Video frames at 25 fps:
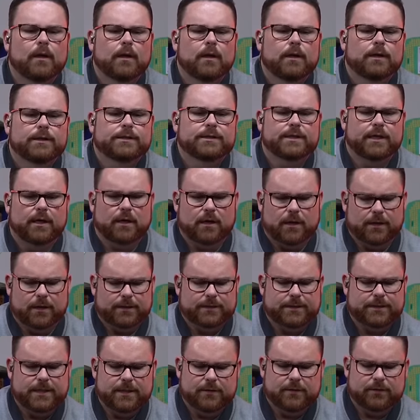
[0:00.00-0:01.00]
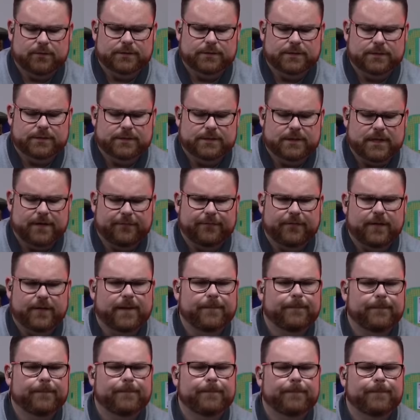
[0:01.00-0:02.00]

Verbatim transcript: Let's get our deals and stuff up.